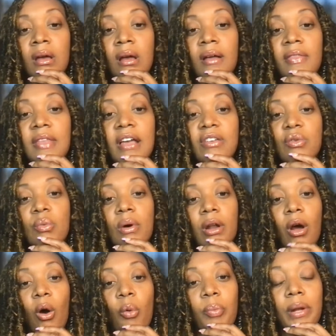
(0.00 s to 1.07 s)
that you want
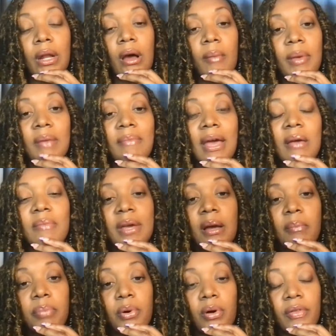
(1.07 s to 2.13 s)
to open up. It may be a
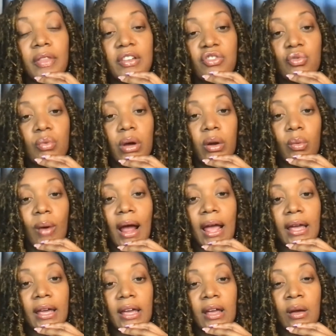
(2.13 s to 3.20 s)
book that you want to
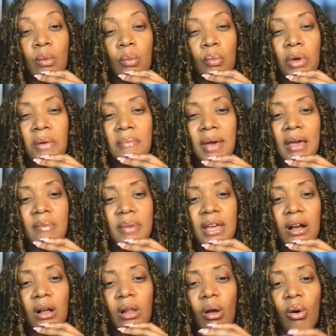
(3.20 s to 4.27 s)
write. It may be a
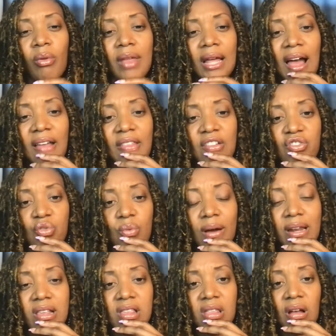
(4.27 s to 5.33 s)
clothing line that you
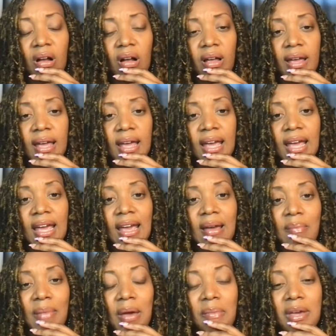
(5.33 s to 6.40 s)
want to start.
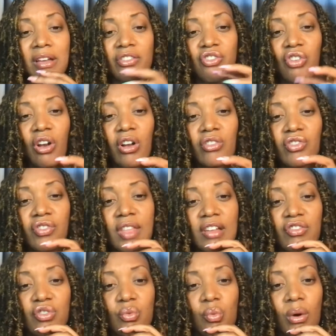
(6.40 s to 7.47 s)
It may be a church
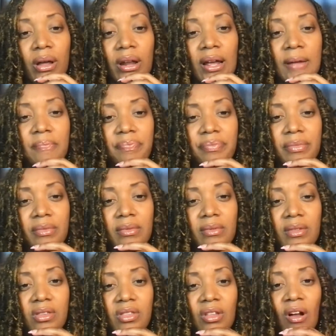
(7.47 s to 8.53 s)
that you want to
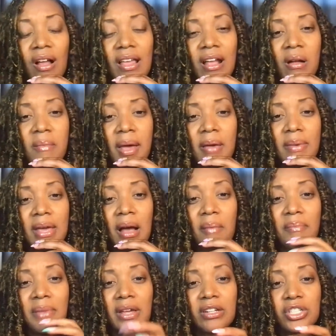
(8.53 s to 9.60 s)
start. It may be a
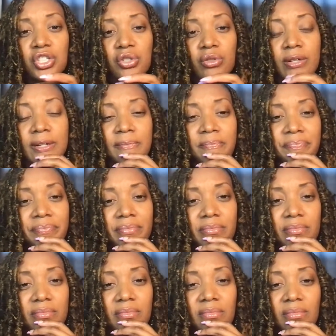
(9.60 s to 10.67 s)
ministry
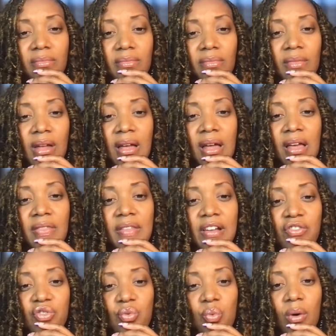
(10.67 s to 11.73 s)

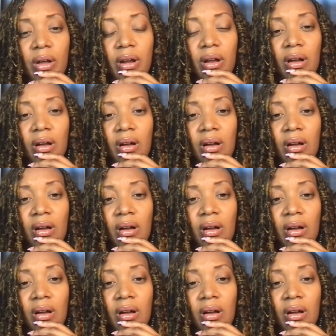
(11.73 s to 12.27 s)
that you want to